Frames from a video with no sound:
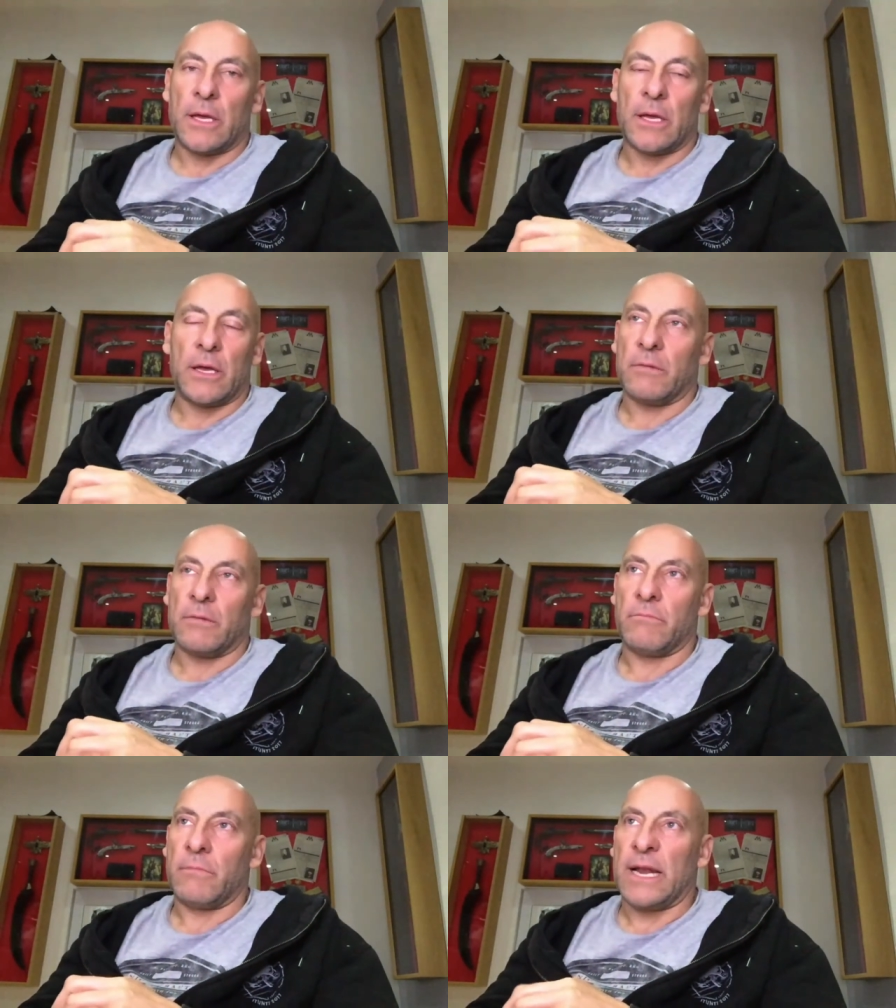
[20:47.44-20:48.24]

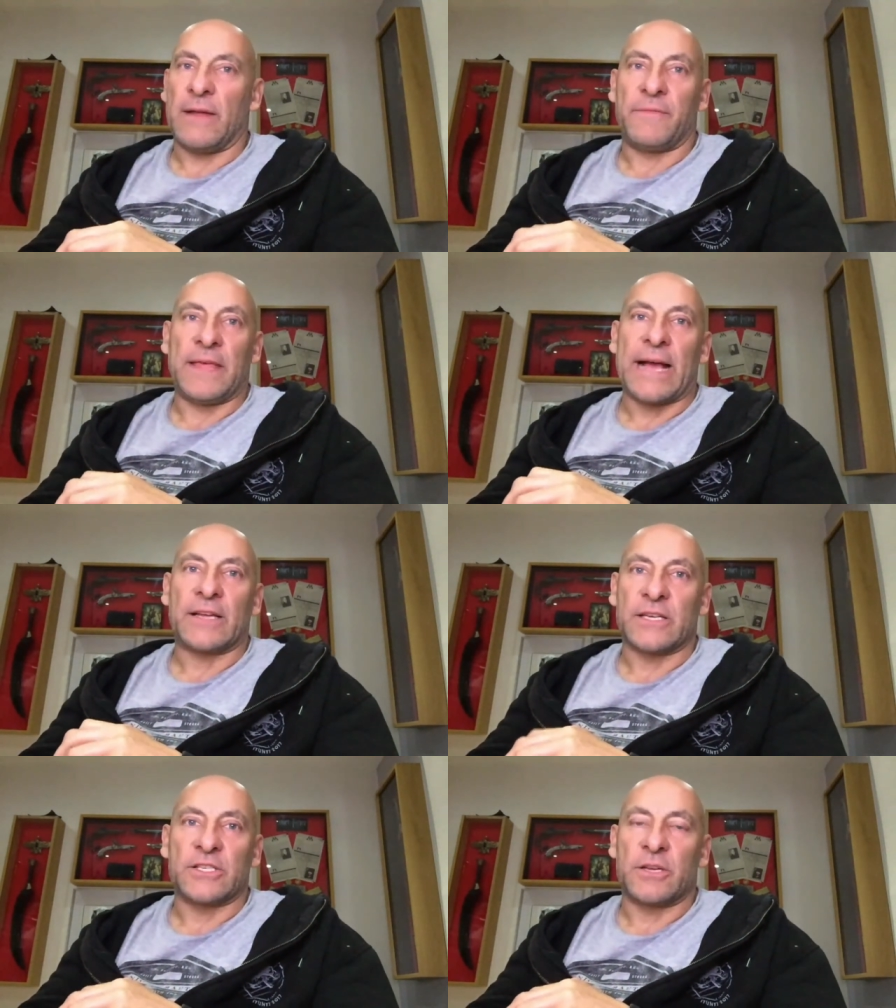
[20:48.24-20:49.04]
I loved the
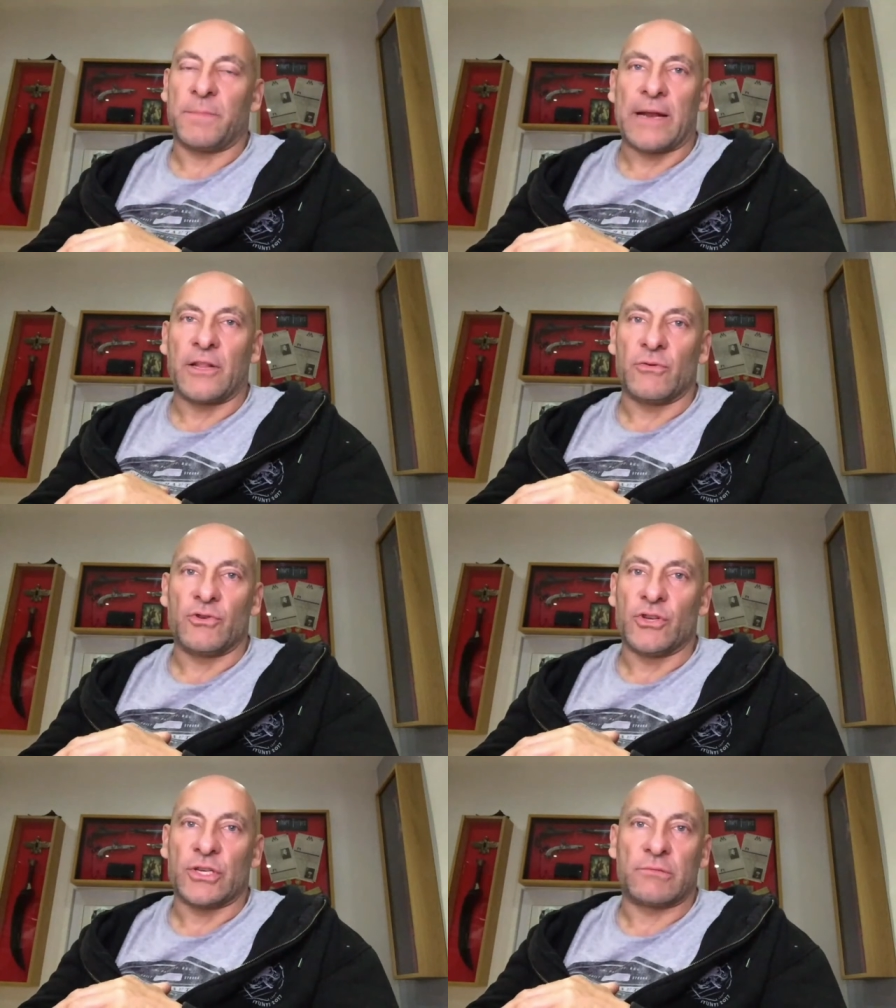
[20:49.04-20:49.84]
access to be able to
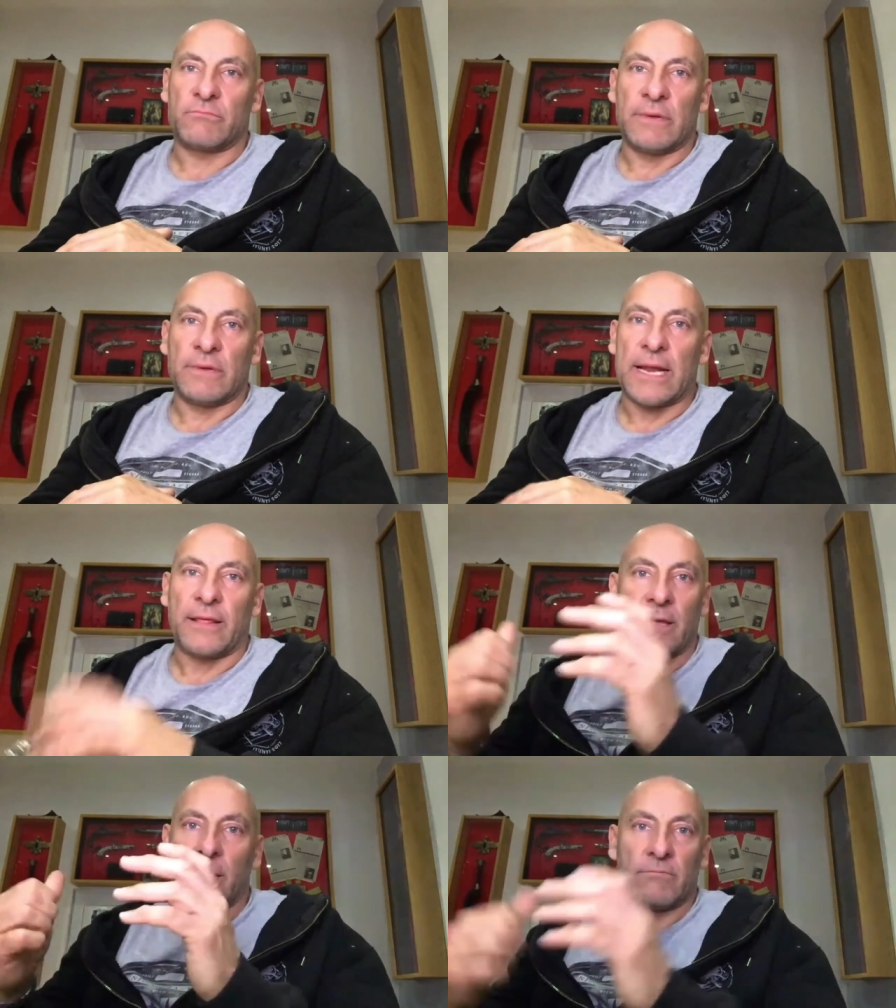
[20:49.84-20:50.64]
do just
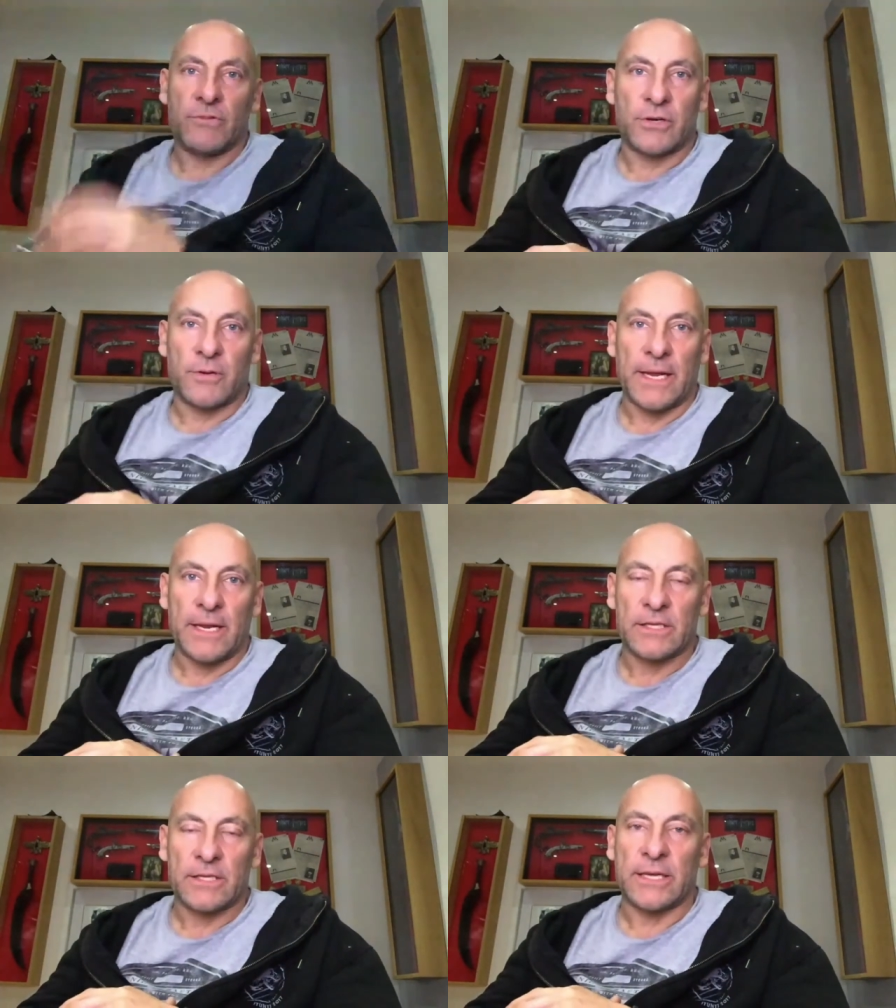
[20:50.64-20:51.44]
anything. Do you know what I
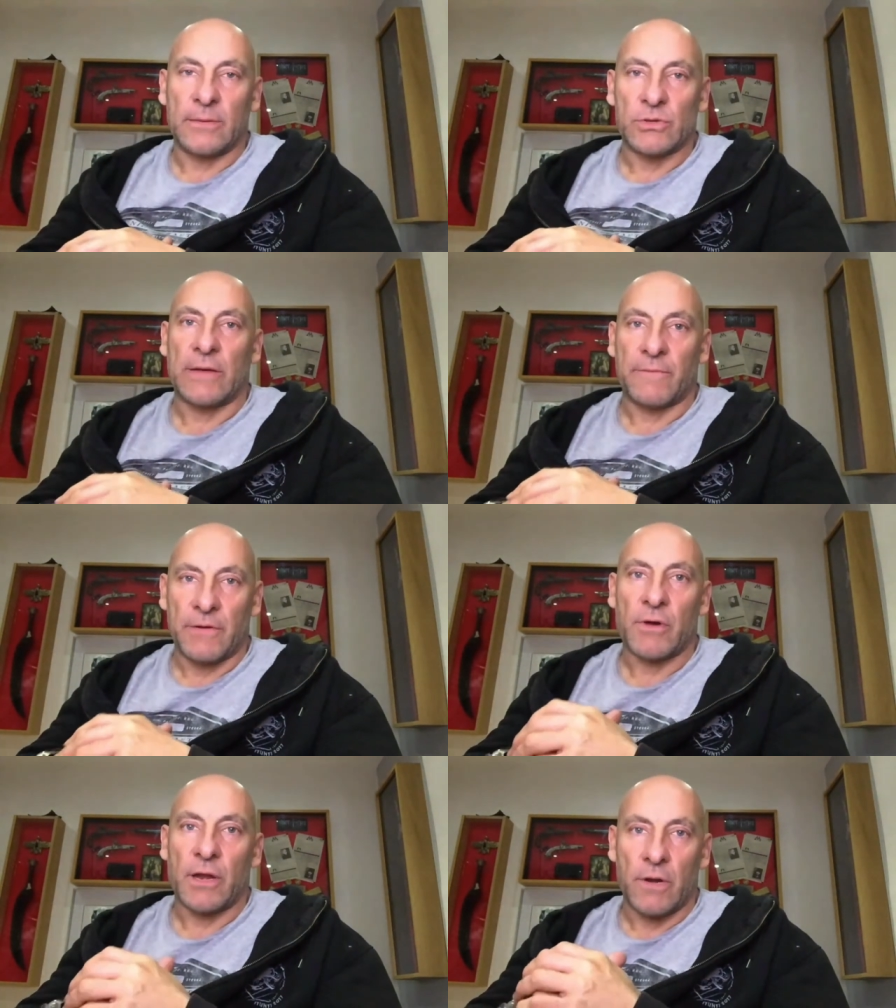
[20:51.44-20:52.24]
mean? It was
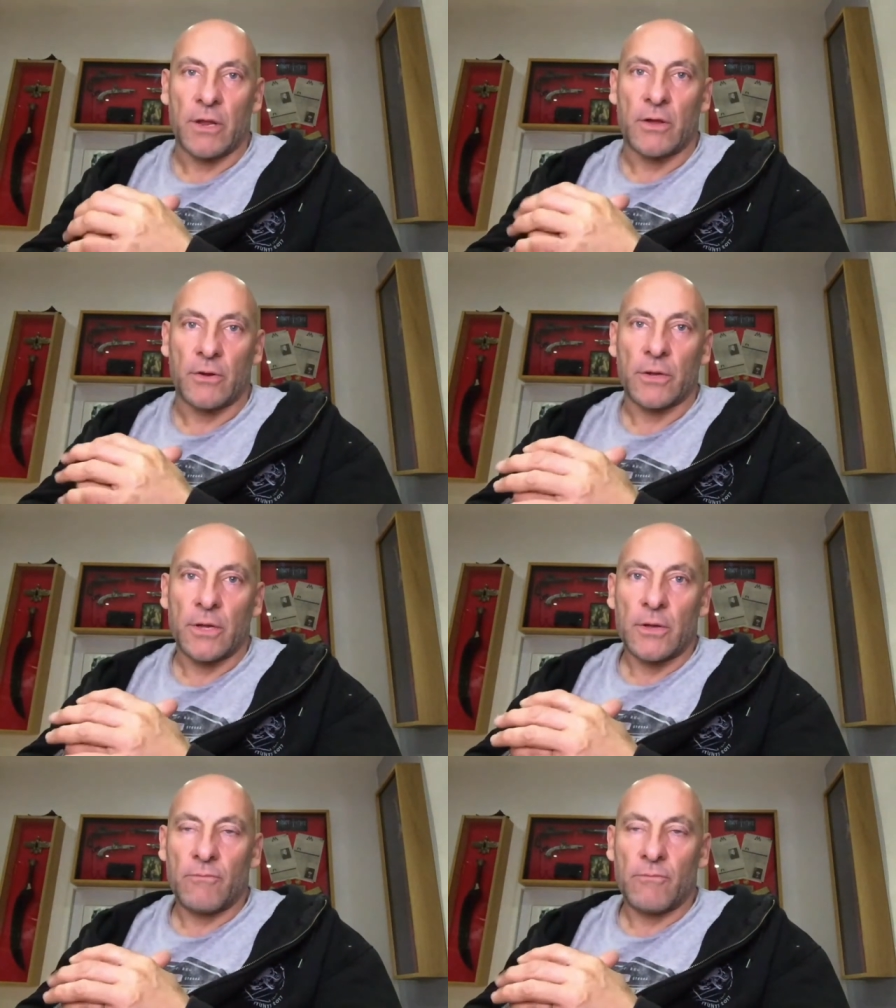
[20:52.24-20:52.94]
lovely, really, really good.